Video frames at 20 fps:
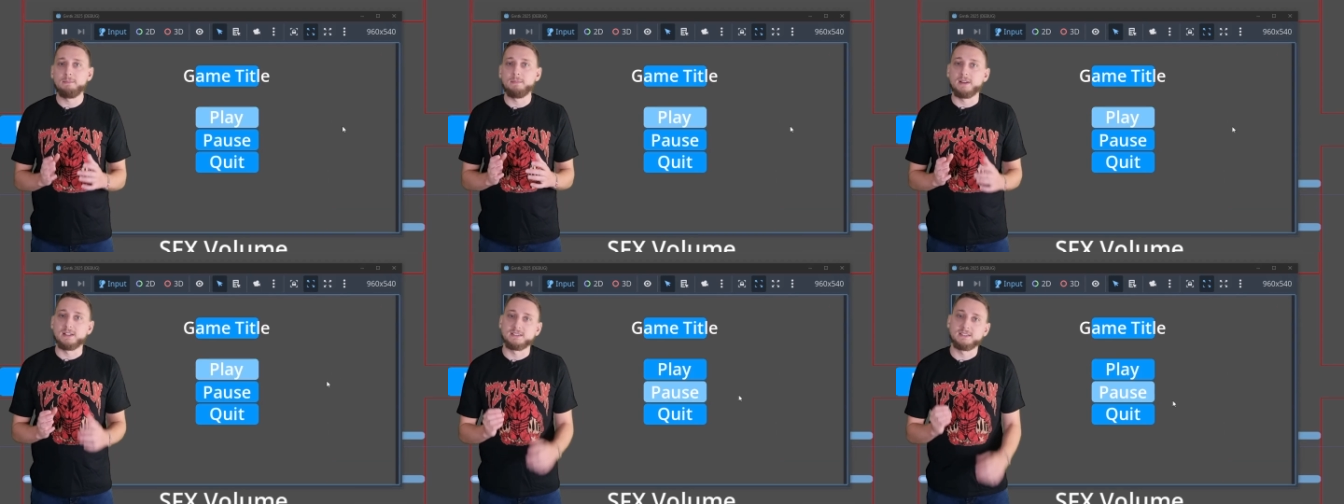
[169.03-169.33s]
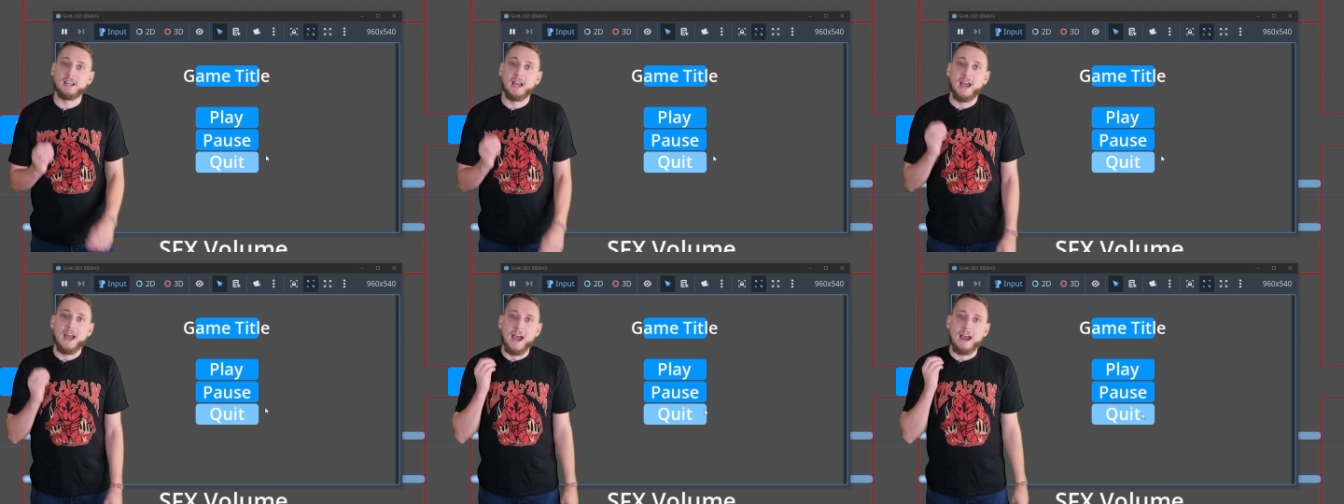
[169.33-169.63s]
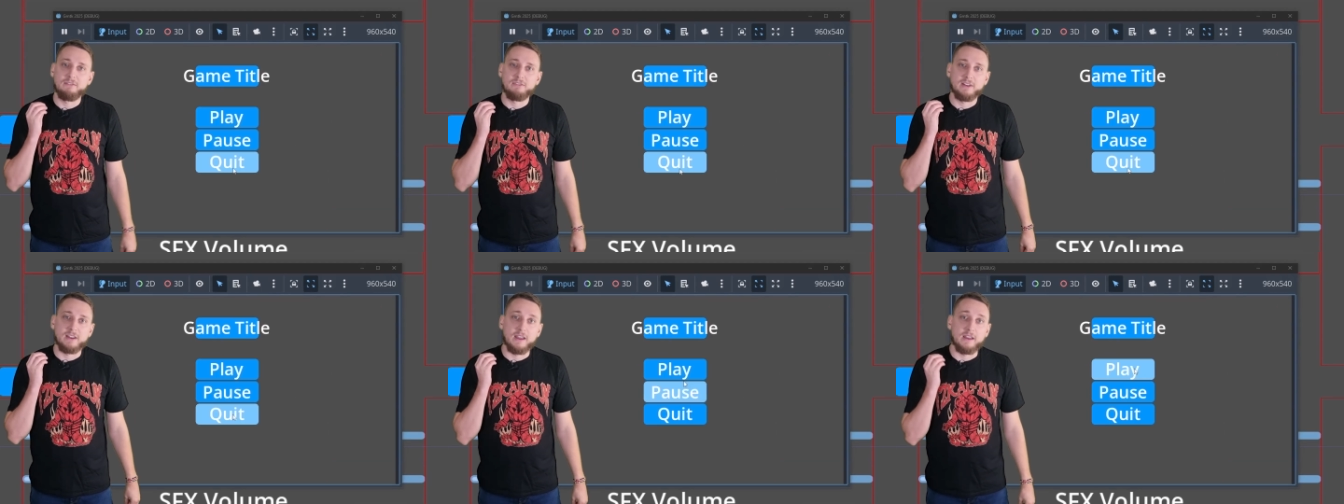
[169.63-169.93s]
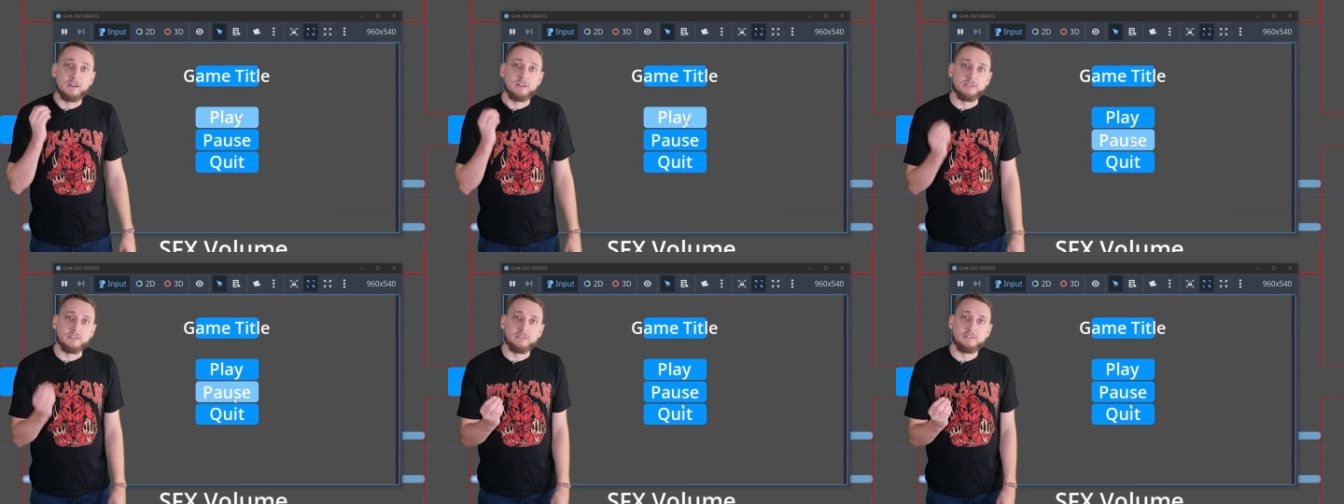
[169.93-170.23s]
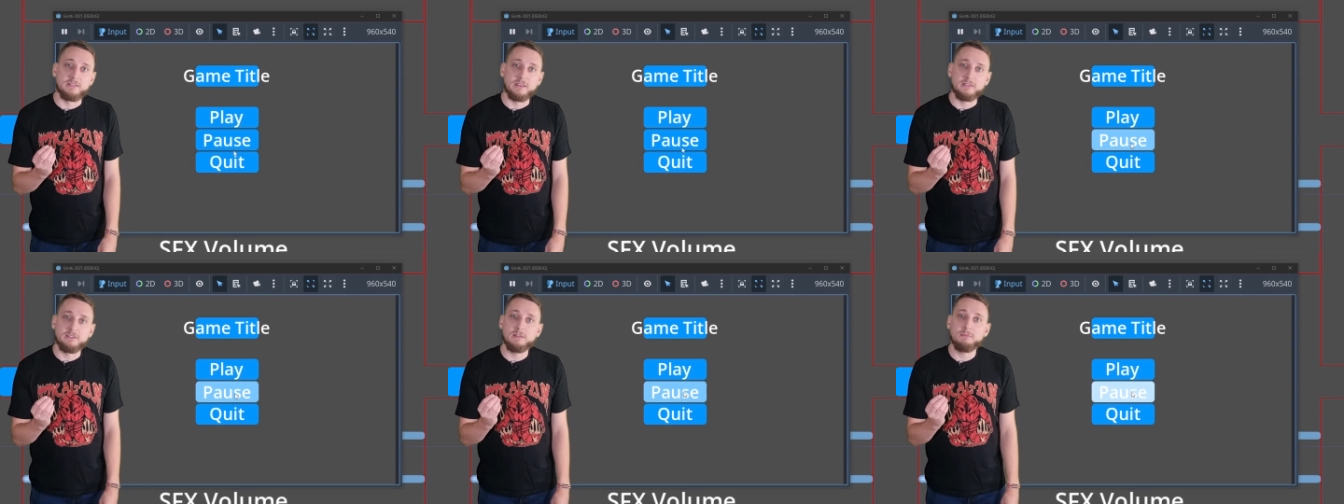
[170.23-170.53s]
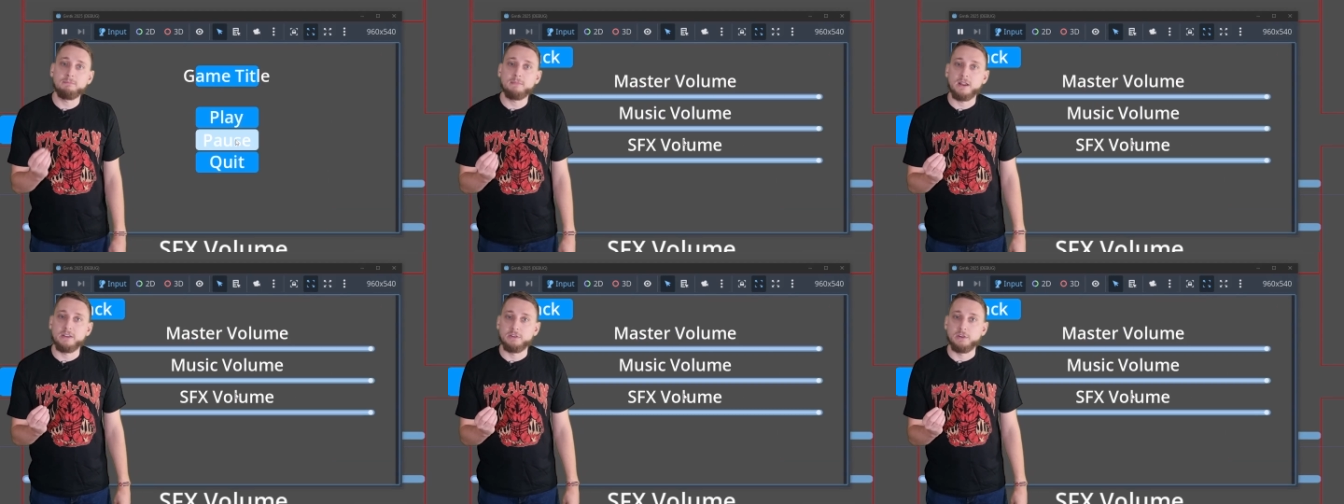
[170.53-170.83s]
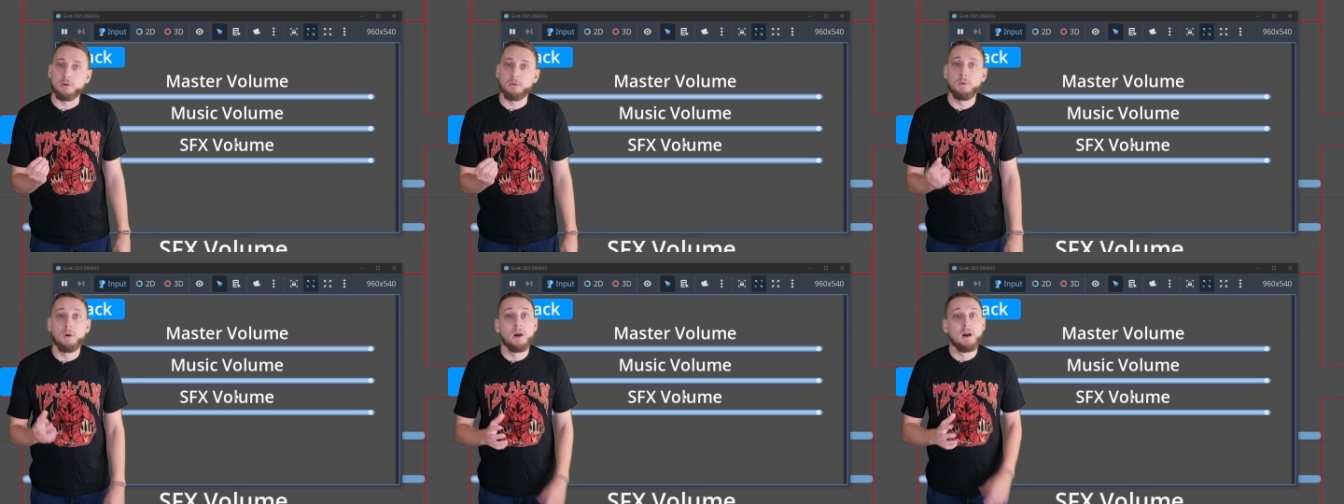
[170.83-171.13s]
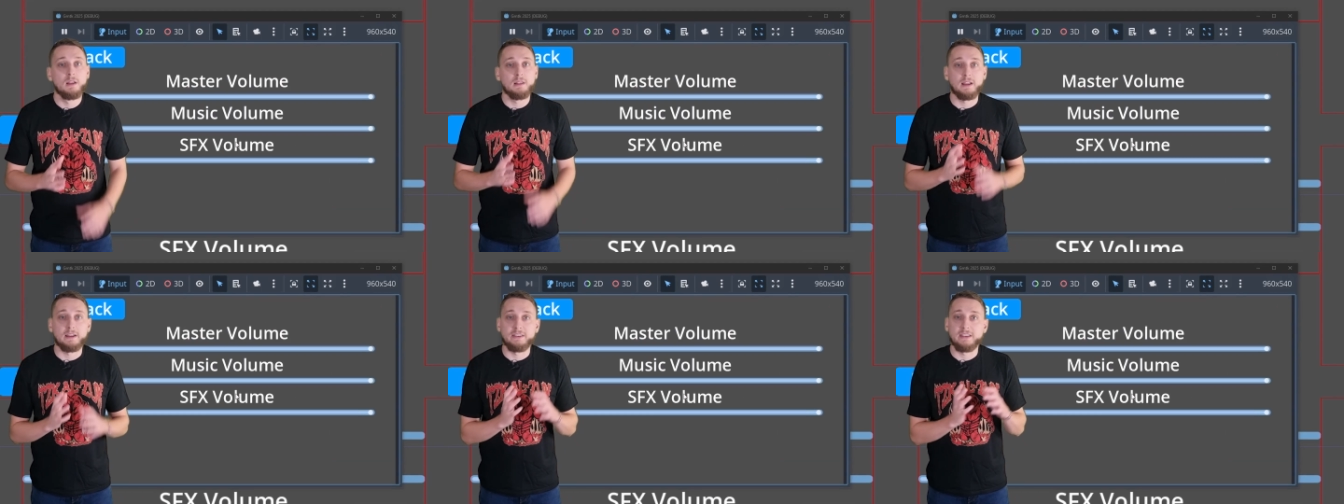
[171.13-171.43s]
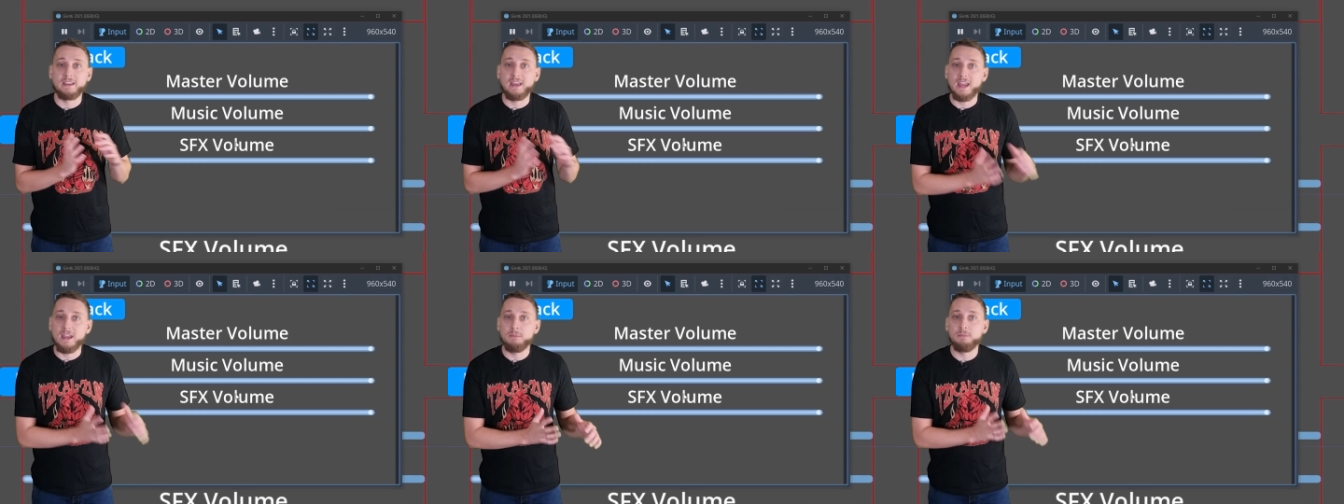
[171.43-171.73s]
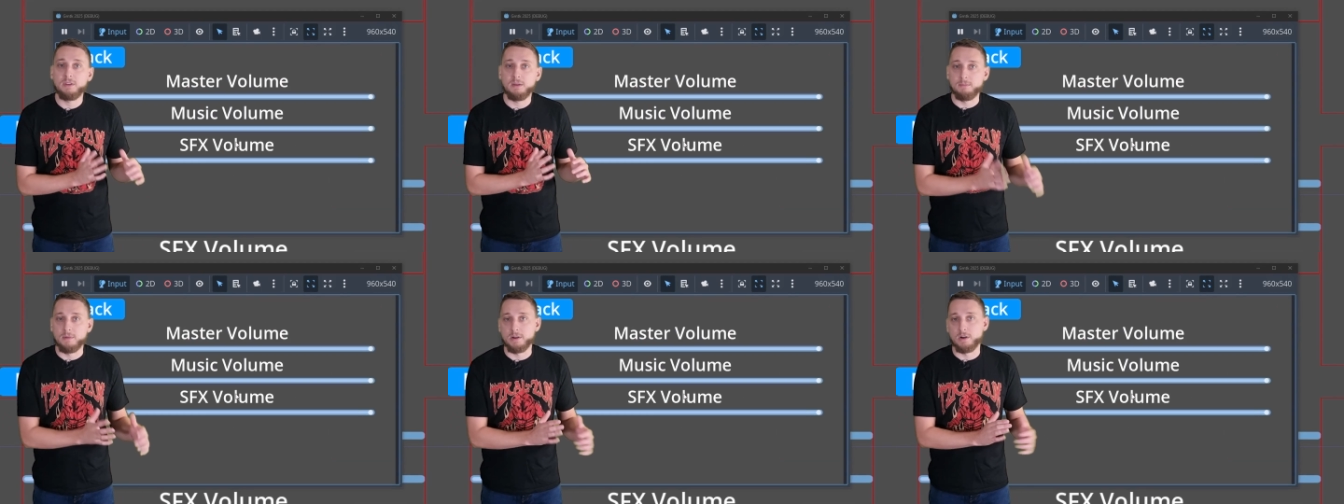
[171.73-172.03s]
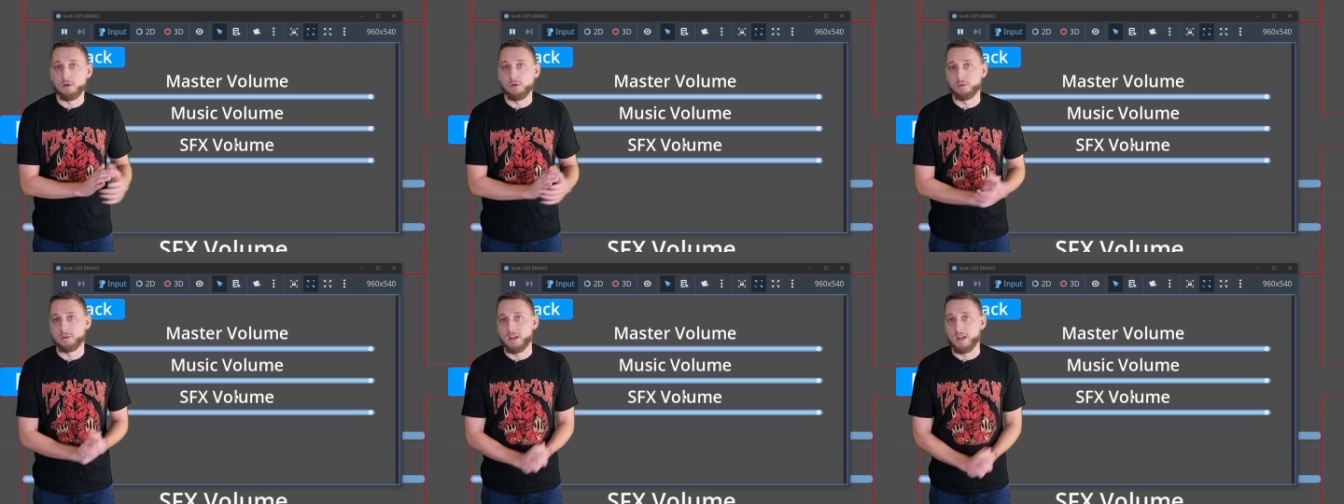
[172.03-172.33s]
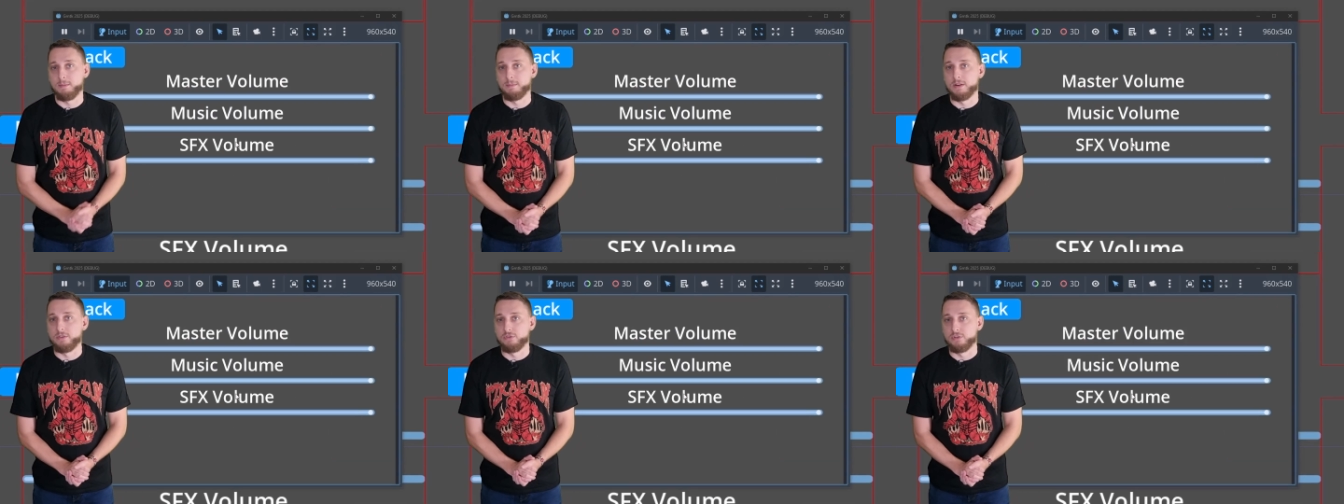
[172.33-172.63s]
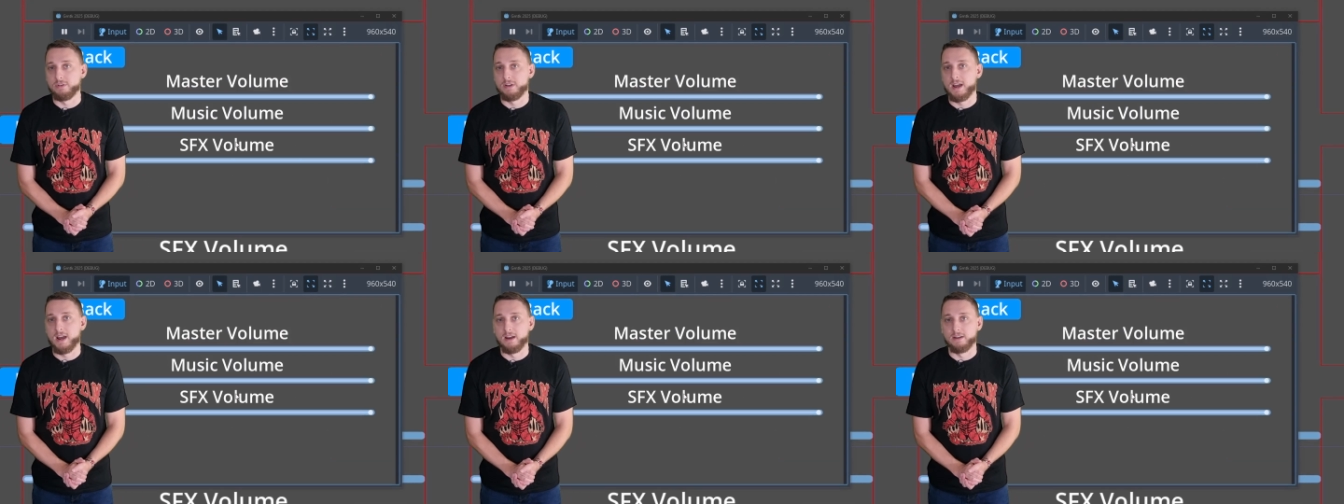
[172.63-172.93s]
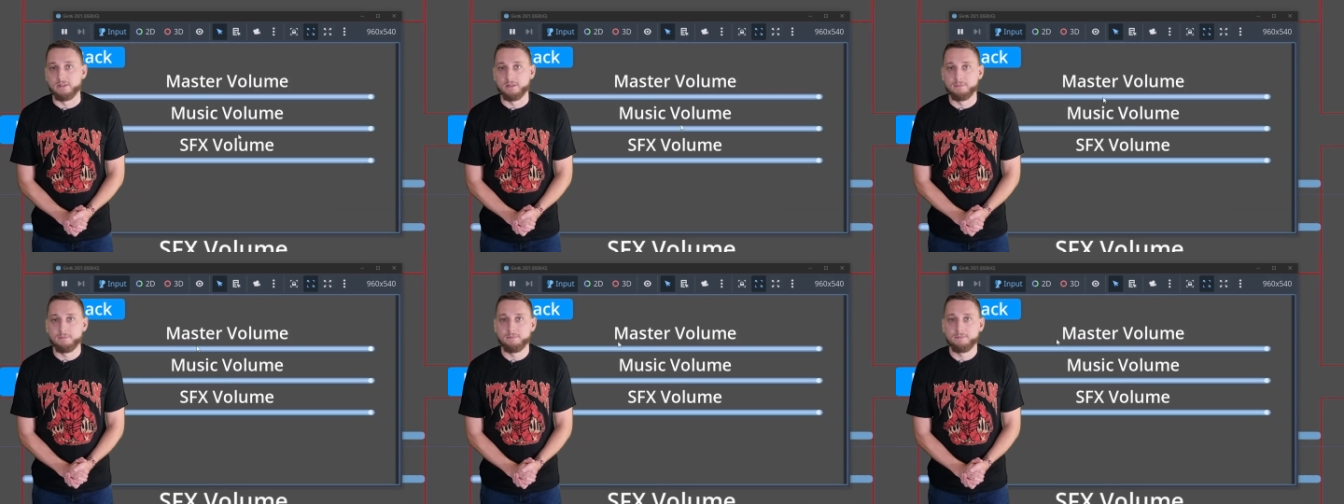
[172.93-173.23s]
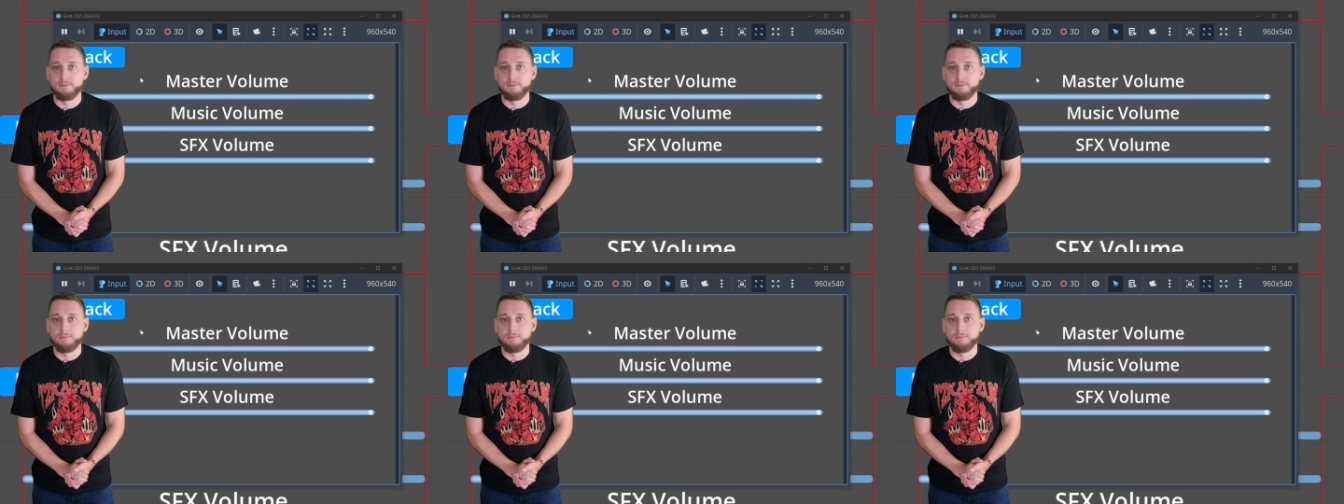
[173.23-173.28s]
missed having a consistent menu like the games in my old game engine had.